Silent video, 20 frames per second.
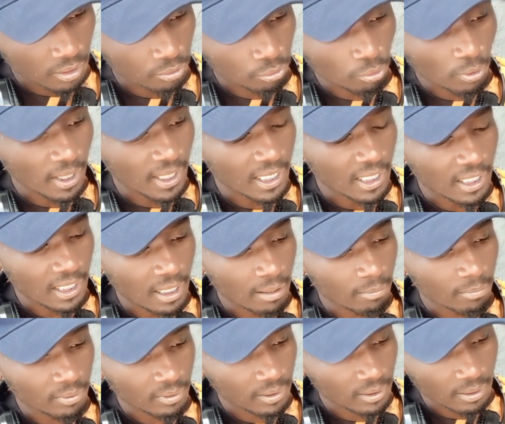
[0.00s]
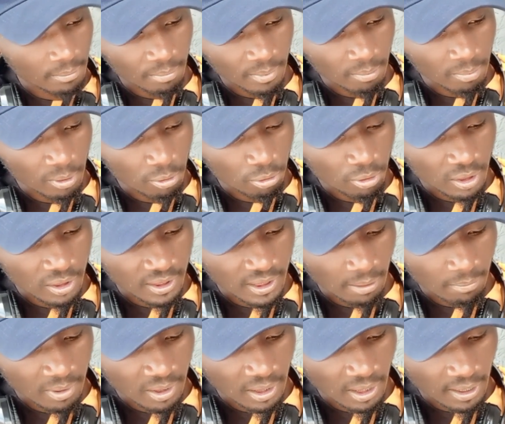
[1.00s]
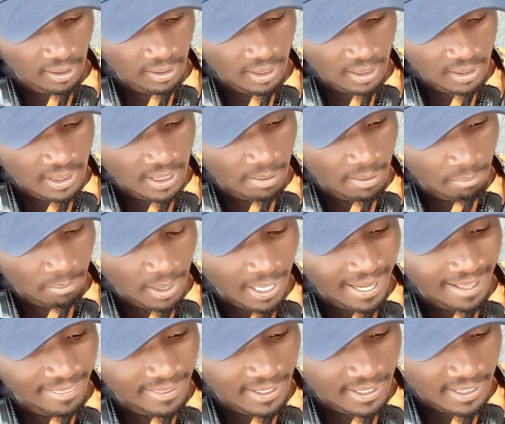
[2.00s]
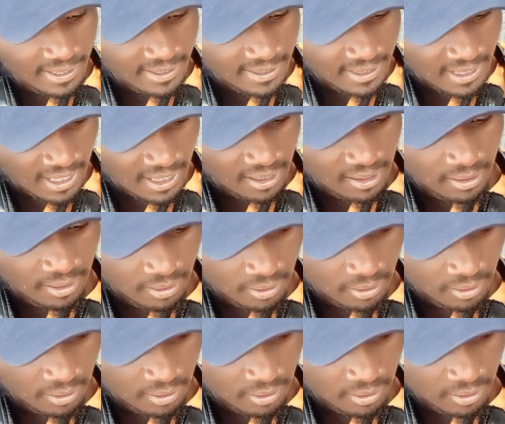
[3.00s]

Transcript: So I can come, maybe do something like that, and then I slide.